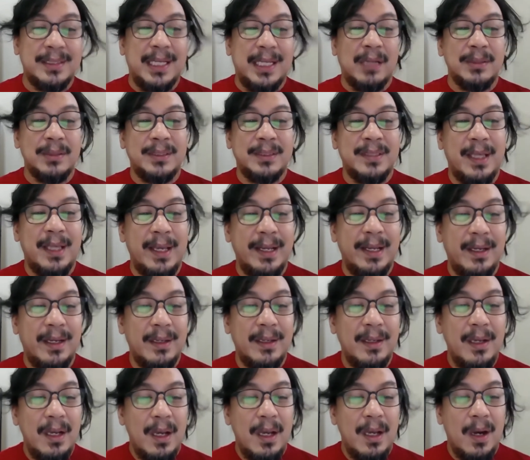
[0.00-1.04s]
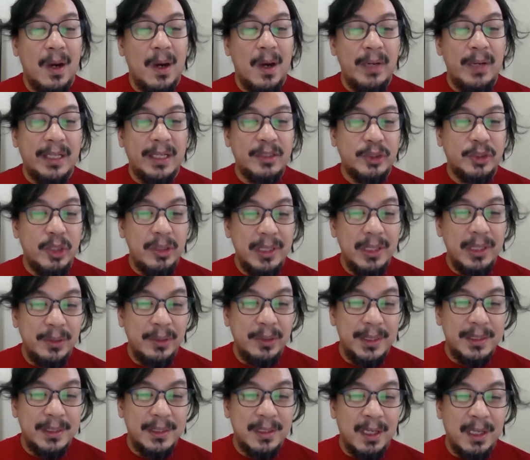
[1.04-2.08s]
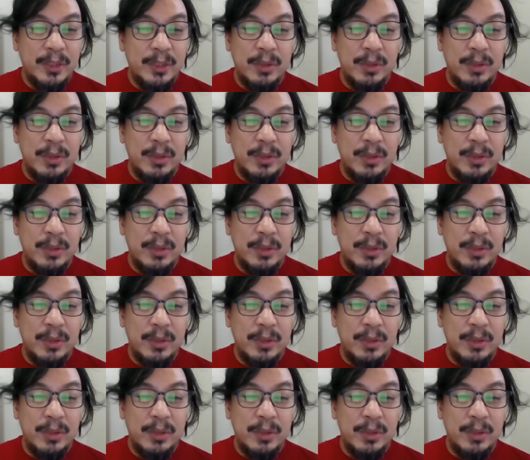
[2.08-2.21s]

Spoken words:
outside or external to its cultural